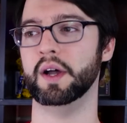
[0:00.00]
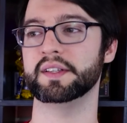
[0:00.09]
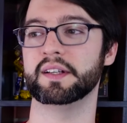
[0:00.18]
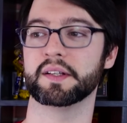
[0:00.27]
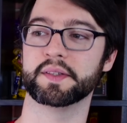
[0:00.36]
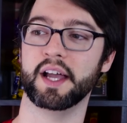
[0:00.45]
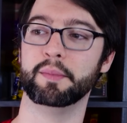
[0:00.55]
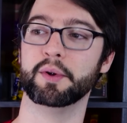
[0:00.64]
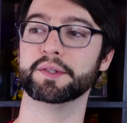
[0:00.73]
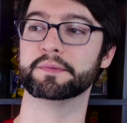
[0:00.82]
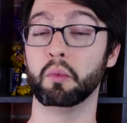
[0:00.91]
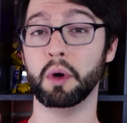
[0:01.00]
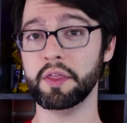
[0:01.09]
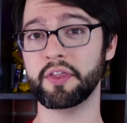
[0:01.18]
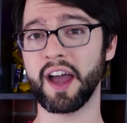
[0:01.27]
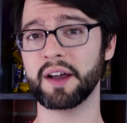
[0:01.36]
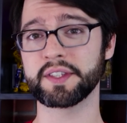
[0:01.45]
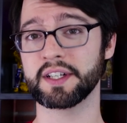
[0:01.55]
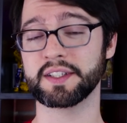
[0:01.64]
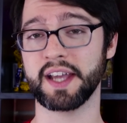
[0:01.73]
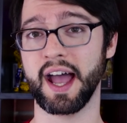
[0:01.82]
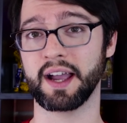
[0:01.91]
Why isn't it a Cyberse? 1000
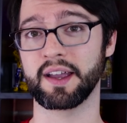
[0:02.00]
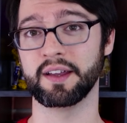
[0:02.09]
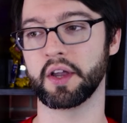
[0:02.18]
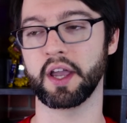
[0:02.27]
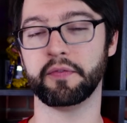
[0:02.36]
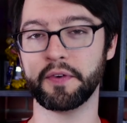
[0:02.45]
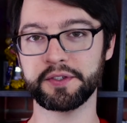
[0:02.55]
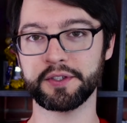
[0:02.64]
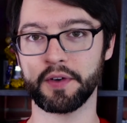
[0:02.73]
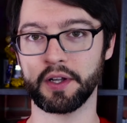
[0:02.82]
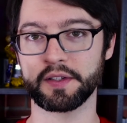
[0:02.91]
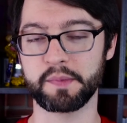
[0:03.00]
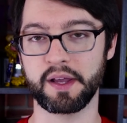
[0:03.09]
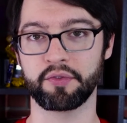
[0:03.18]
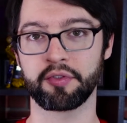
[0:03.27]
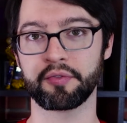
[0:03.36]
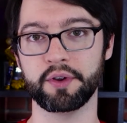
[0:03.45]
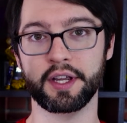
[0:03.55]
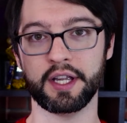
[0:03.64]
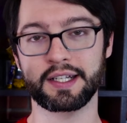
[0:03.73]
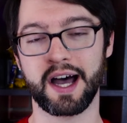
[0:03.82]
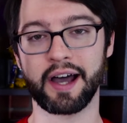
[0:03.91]
attack. Okay, first of all, it's made of
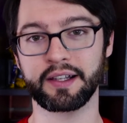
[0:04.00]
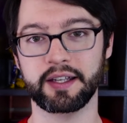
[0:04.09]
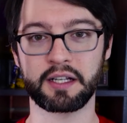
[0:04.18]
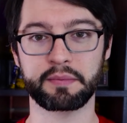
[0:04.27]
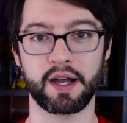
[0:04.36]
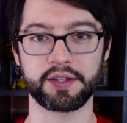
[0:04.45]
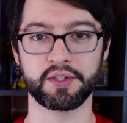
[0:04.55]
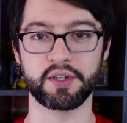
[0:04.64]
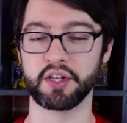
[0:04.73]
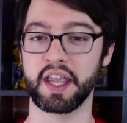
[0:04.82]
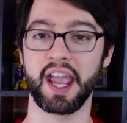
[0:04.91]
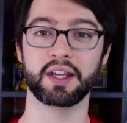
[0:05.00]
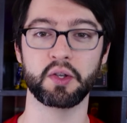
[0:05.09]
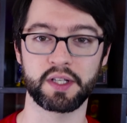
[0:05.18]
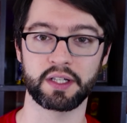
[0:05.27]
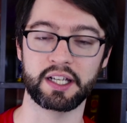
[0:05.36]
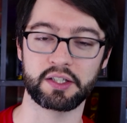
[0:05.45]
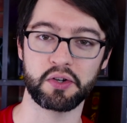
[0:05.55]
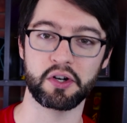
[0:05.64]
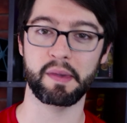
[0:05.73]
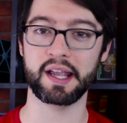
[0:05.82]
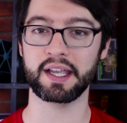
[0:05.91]
three non-Link monsters. You can't use a Link 2
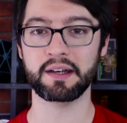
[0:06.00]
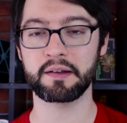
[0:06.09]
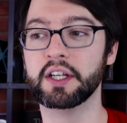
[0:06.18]
to make it.